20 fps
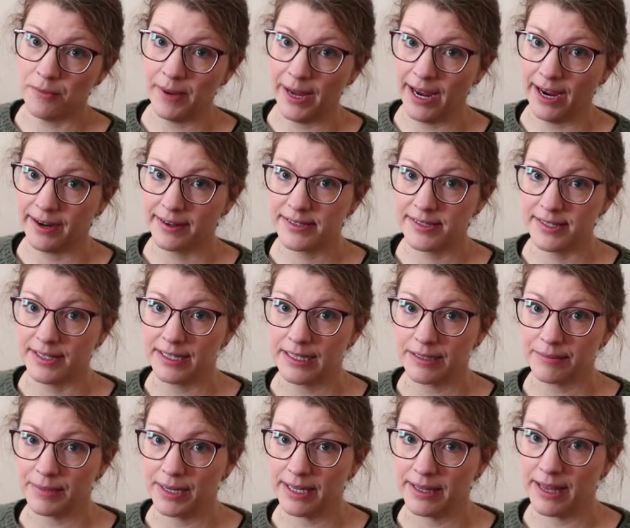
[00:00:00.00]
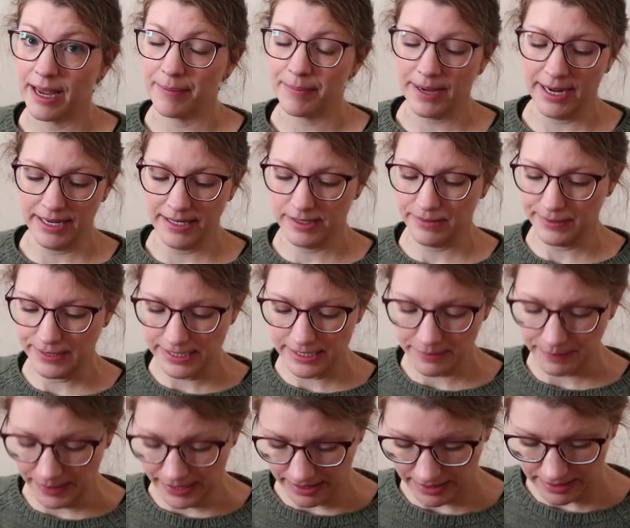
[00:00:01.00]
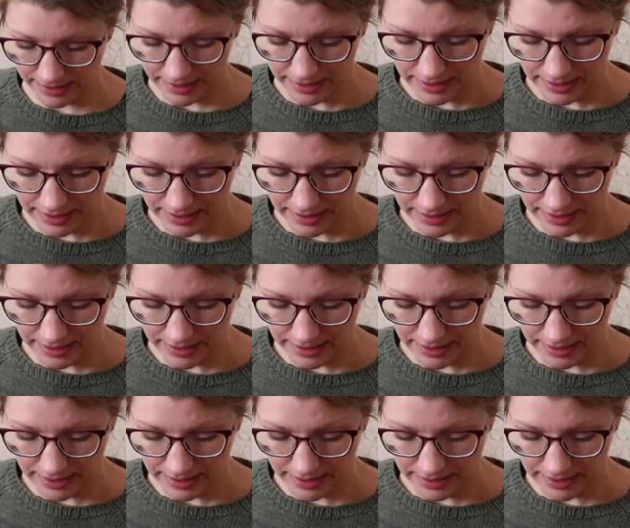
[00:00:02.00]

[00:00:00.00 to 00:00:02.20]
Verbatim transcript: bags sitting in my lap as we speak.